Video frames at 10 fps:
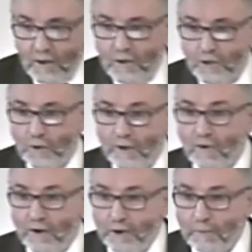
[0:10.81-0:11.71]
So you've
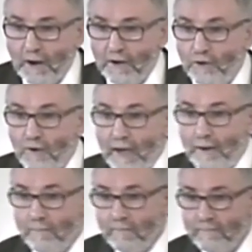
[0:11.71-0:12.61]
got your brand new
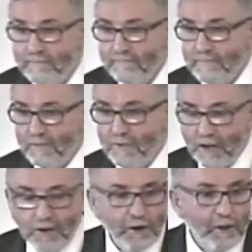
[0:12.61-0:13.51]
item, you've
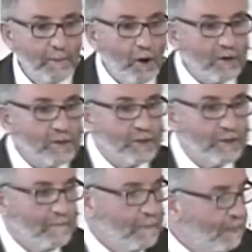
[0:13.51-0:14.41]
taken it out of the box,
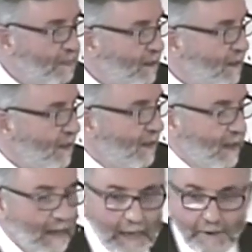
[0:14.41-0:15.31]

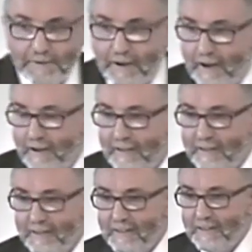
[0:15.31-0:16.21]
and
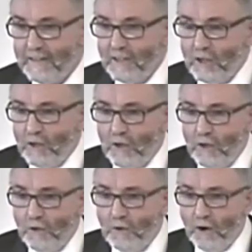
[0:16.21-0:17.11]

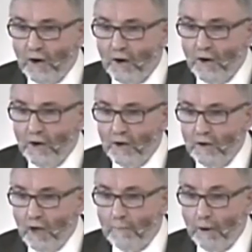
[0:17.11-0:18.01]
you are
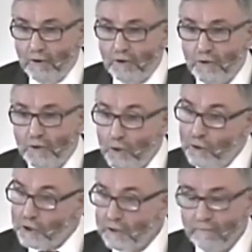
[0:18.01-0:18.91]
about to
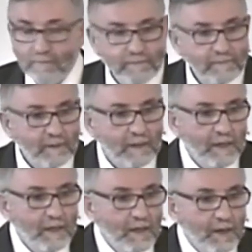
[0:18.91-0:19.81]
use it.
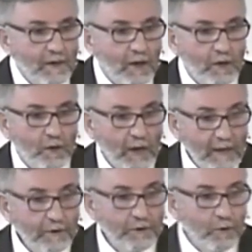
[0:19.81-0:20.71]
Now you'll
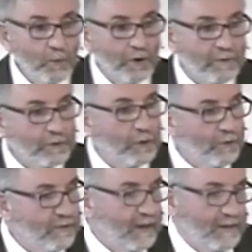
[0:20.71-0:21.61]
either do one of two
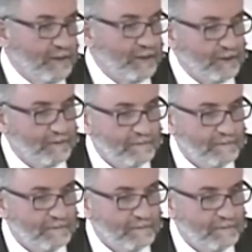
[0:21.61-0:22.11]
things.